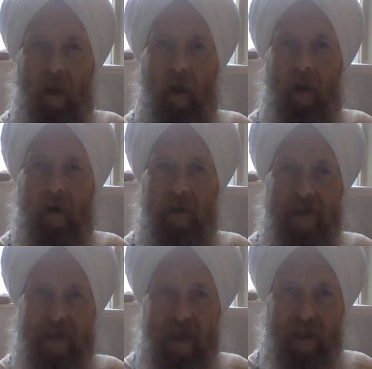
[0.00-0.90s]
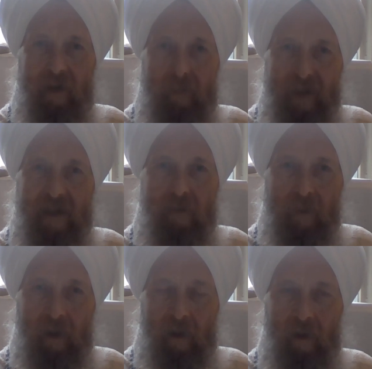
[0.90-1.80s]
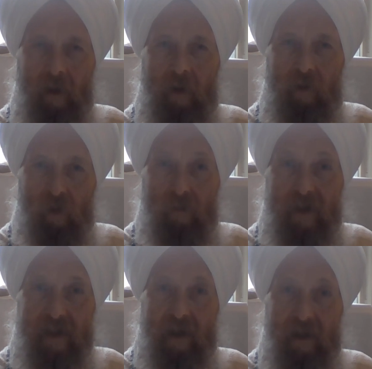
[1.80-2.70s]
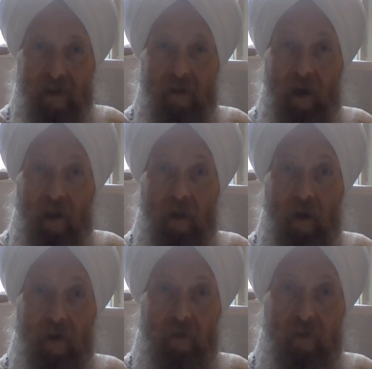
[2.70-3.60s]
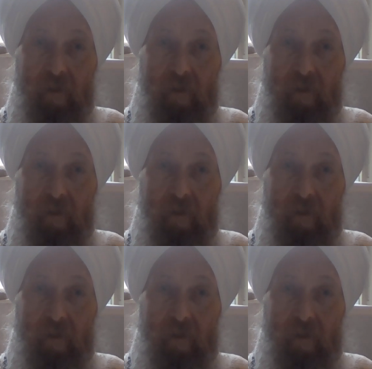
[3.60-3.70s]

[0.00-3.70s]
and sell it piecemeal, you're missing a lot.